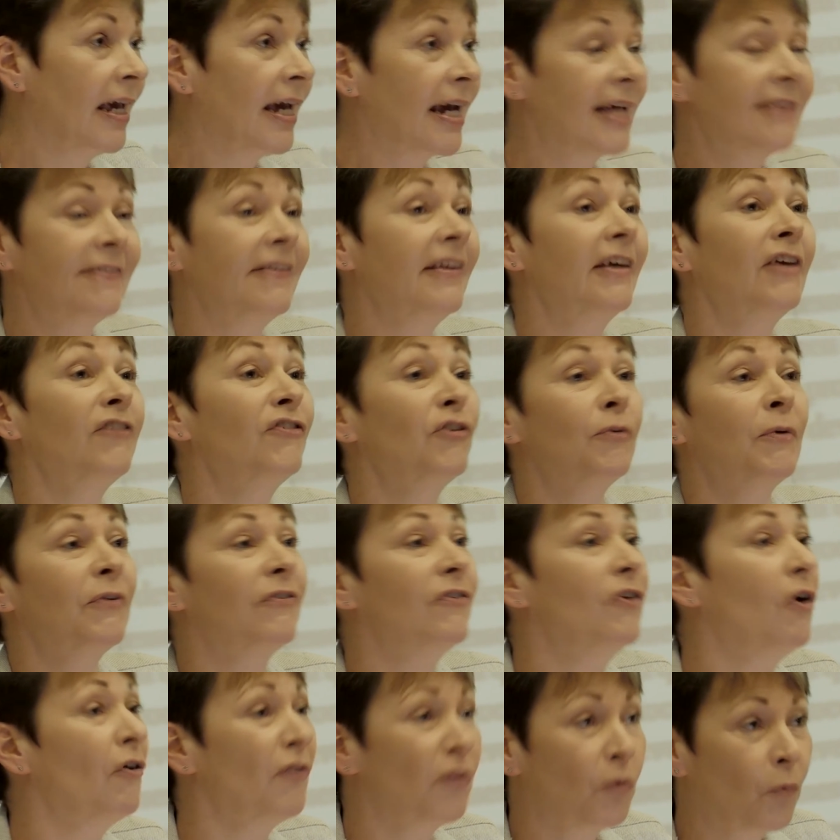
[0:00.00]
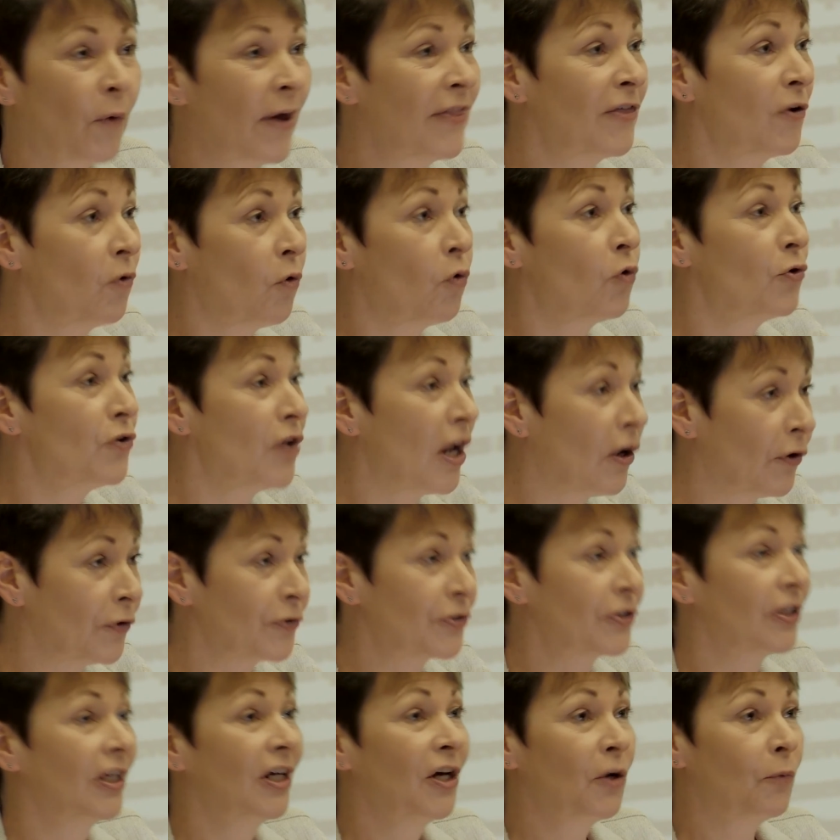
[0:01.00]
Because the issue is not whether or
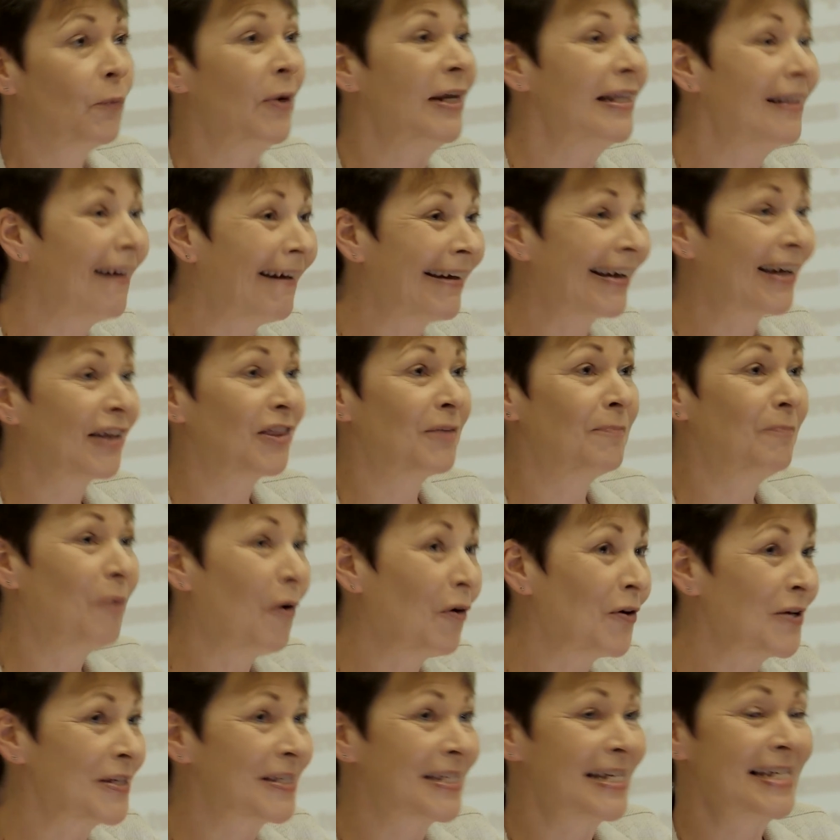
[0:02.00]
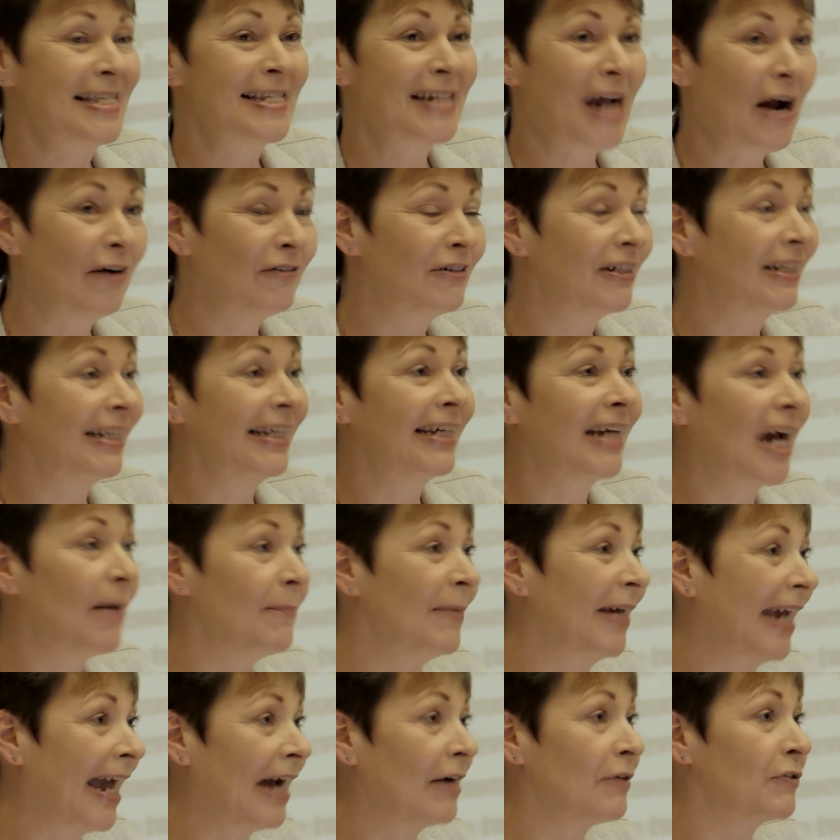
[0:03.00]
not we like the policies currently
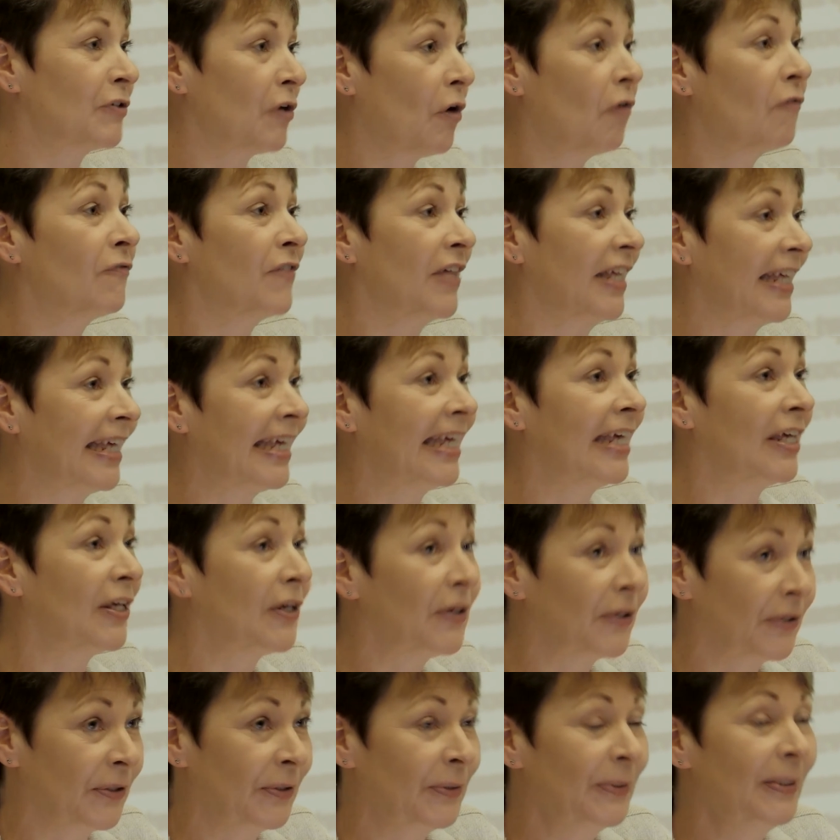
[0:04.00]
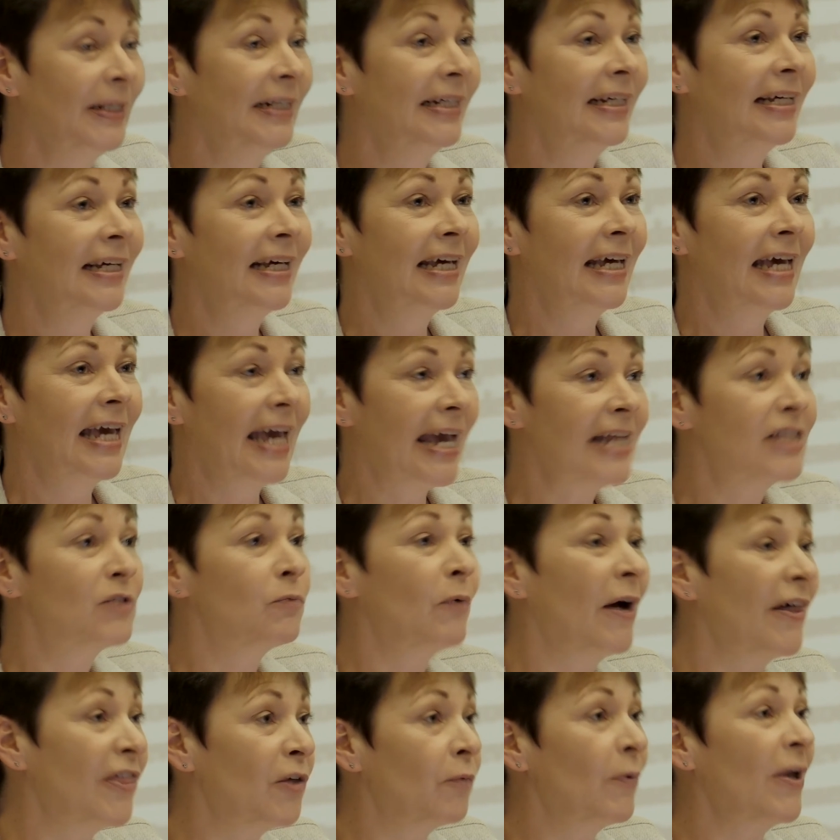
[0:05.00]
coming out of the EU. It's
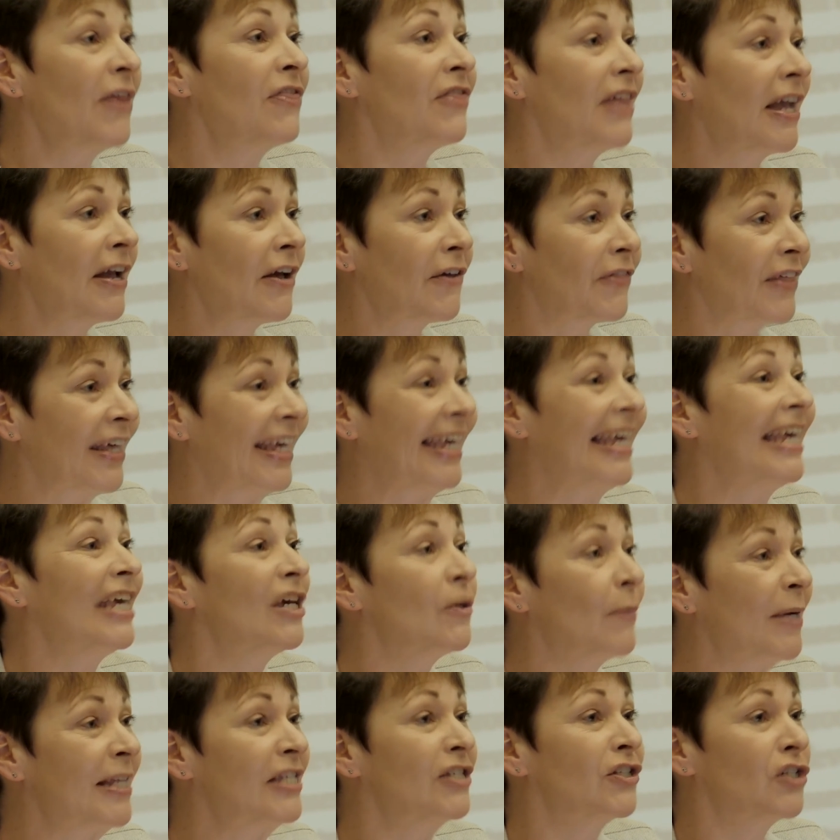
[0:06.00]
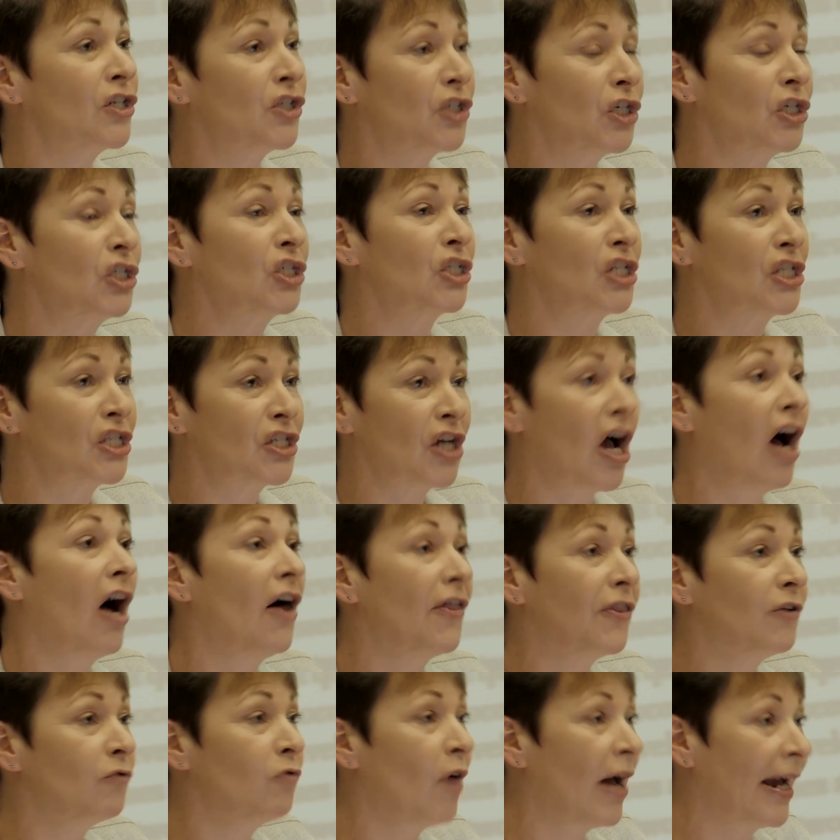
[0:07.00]
whether we think the EU institutions are
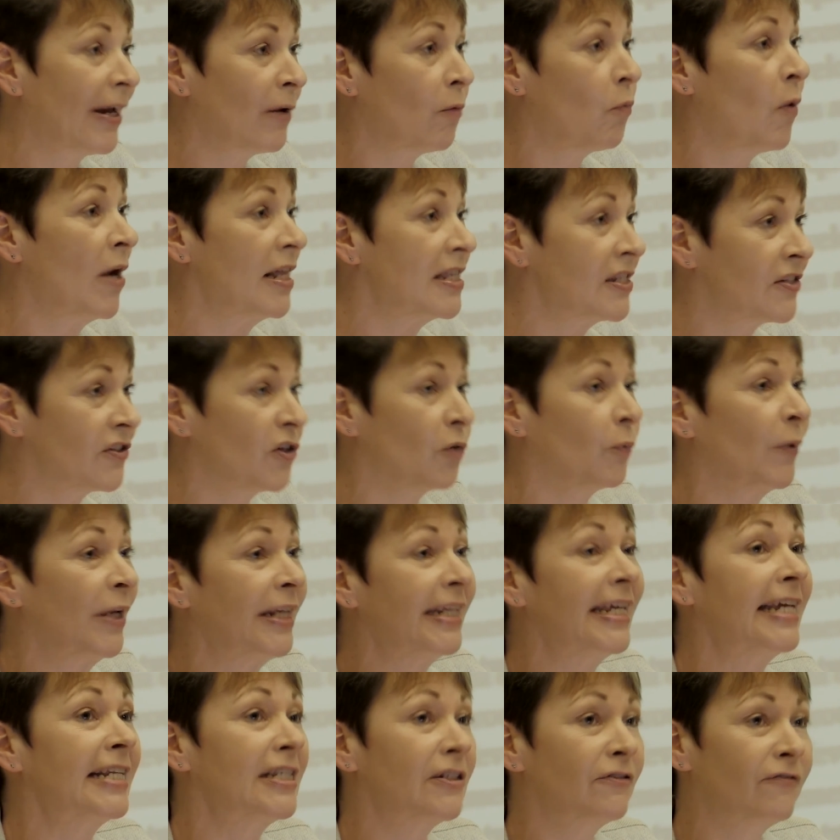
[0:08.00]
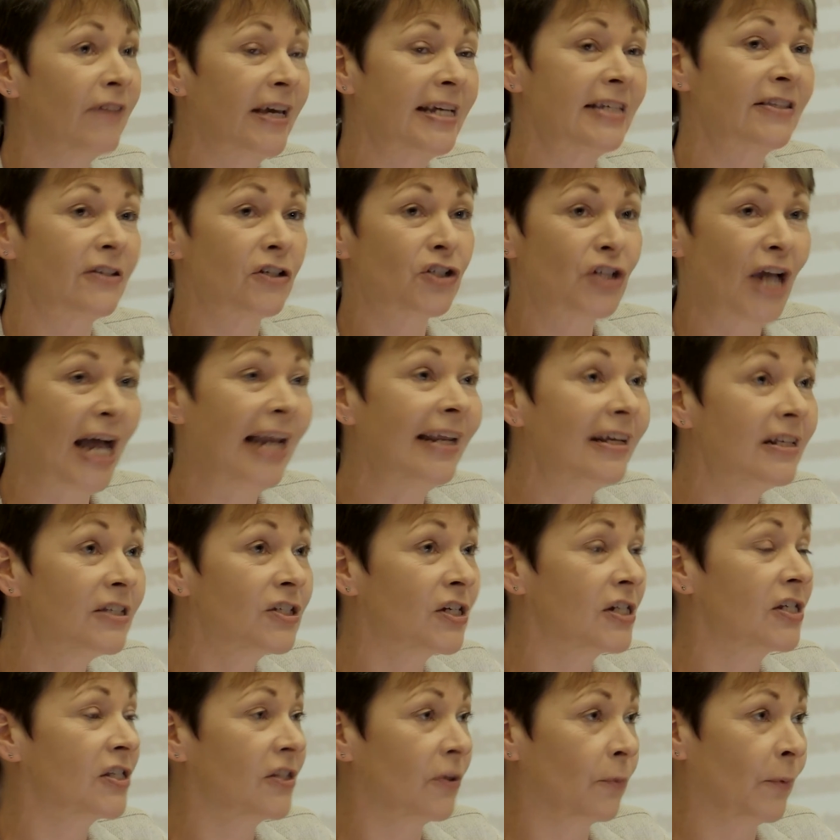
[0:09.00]
the right ones that we need to face the
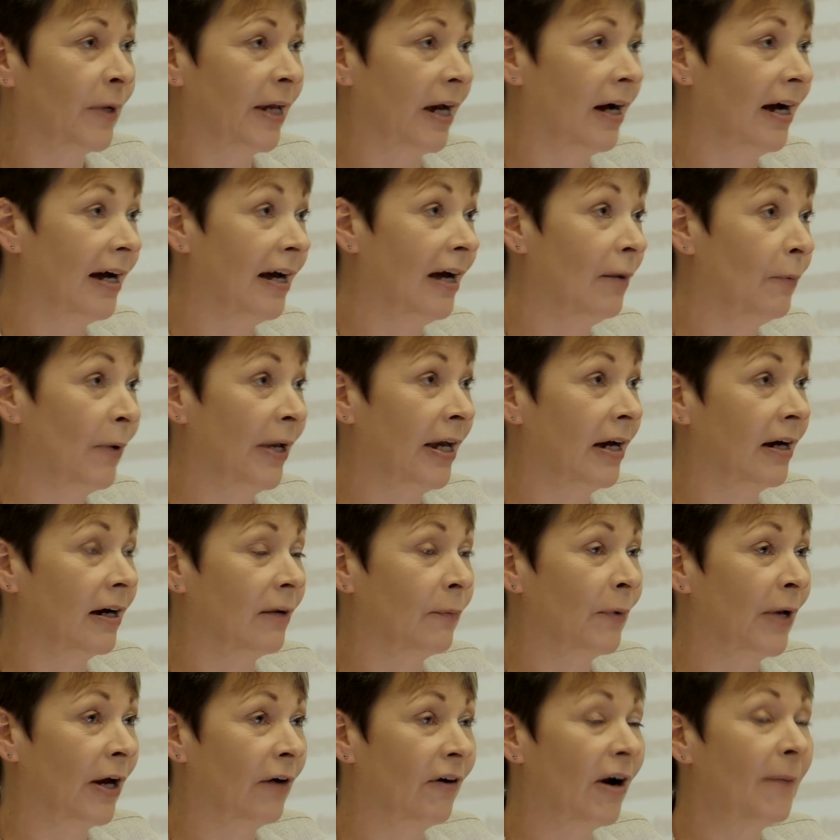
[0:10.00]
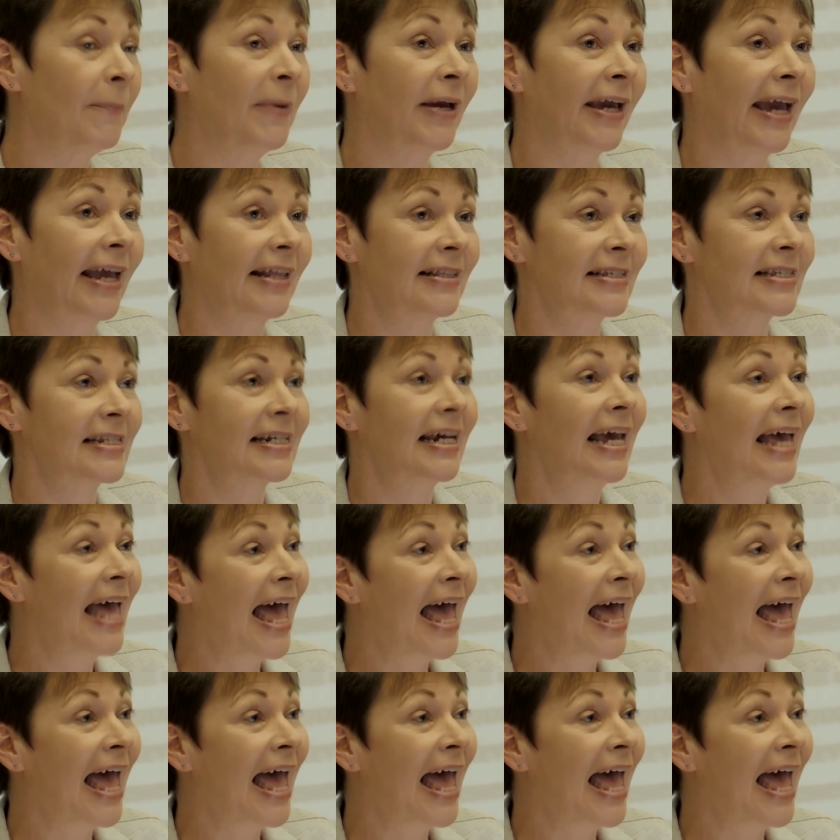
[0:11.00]
challenges that we are, we are, we are up against.